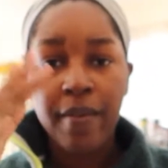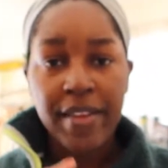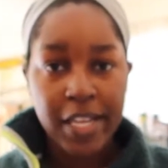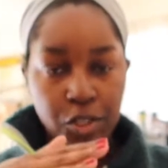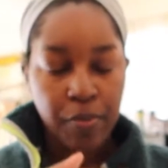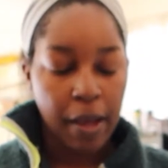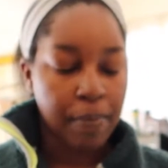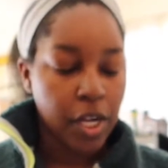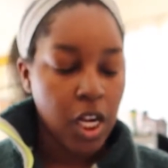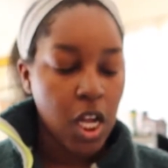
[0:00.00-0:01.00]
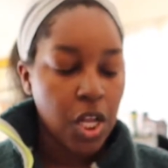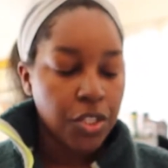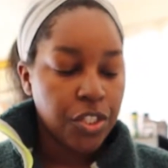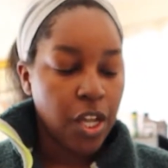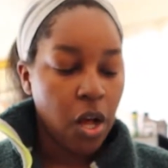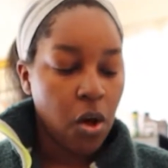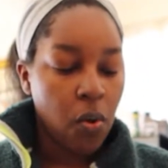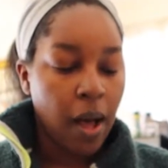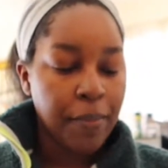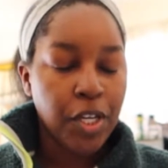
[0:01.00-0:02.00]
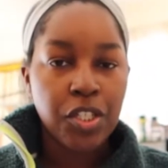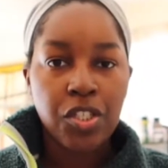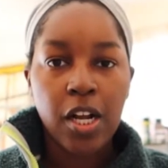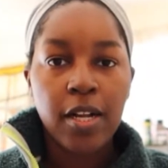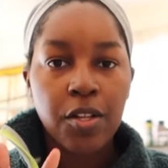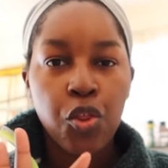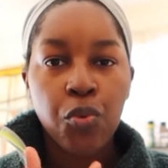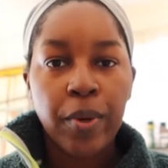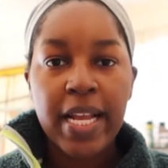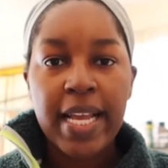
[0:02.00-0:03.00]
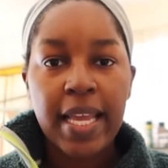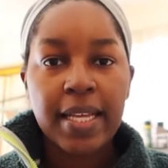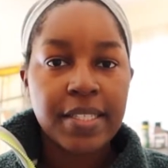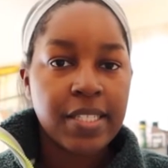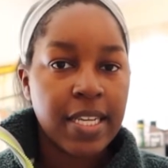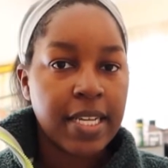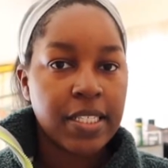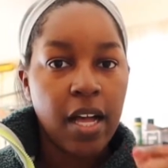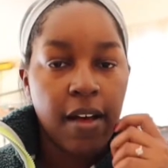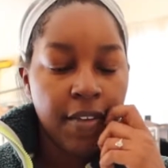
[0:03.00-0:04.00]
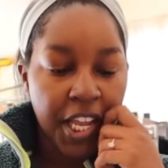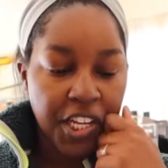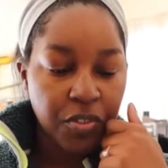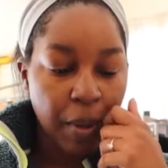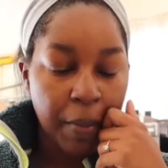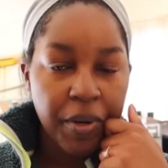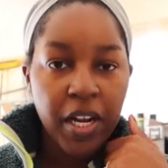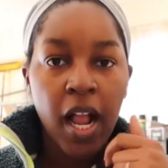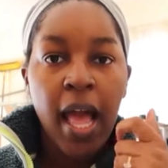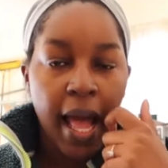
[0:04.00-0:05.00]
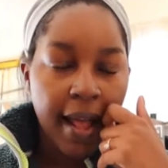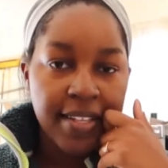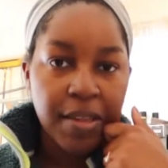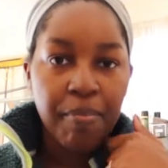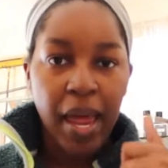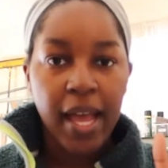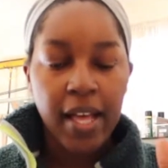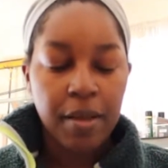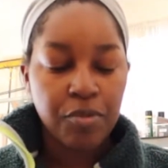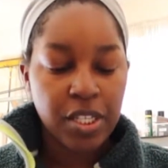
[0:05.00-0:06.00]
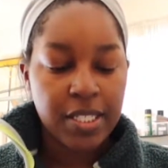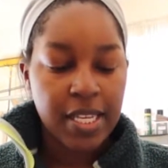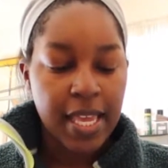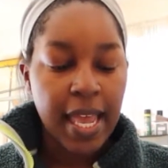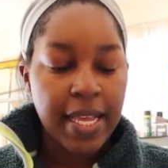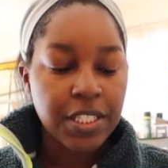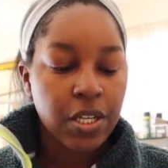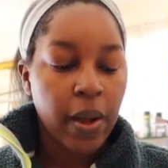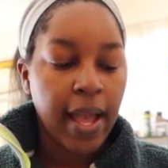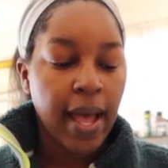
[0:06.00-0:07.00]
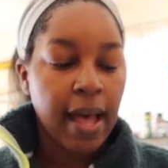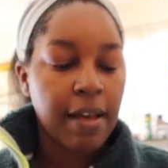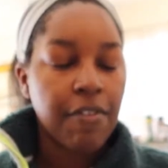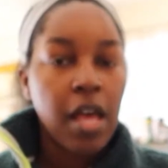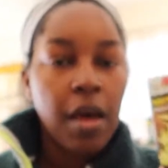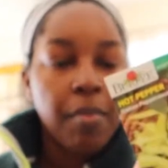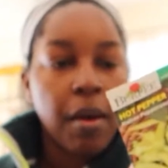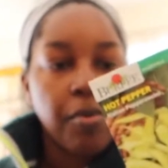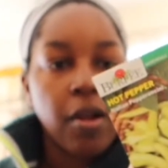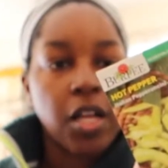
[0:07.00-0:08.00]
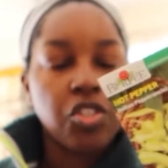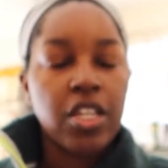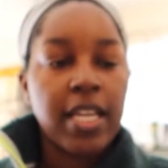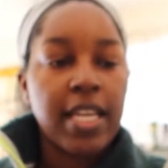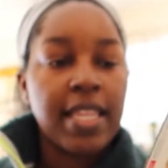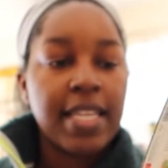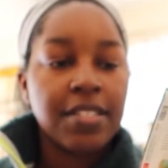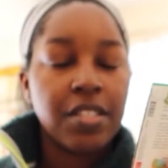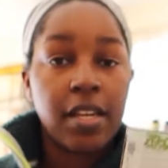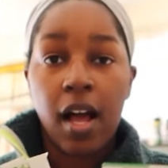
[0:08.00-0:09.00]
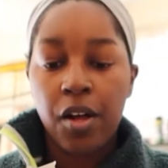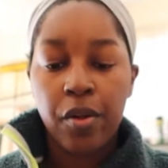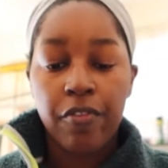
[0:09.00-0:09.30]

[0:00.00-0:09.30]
of each pepper. So I'm gonna start 3 seeds of each pepper as a backup just in case. So I have pepperoncini. These did not grow